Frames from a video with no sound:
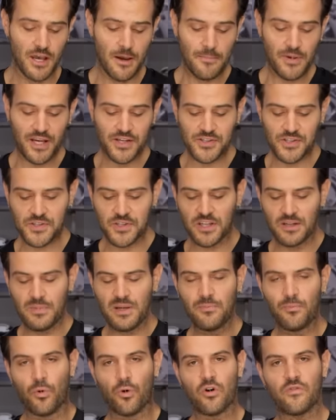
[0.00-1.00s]
because this is going to
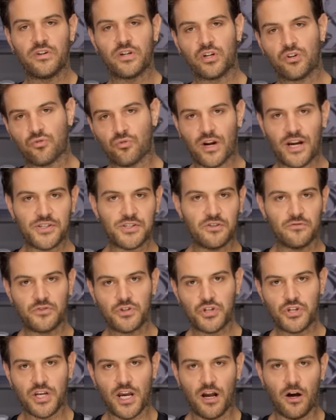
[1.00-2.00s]
be more of an aggressive
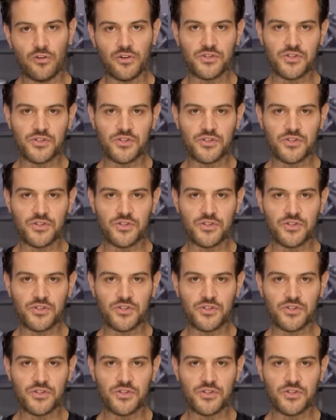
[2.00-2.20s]
shell.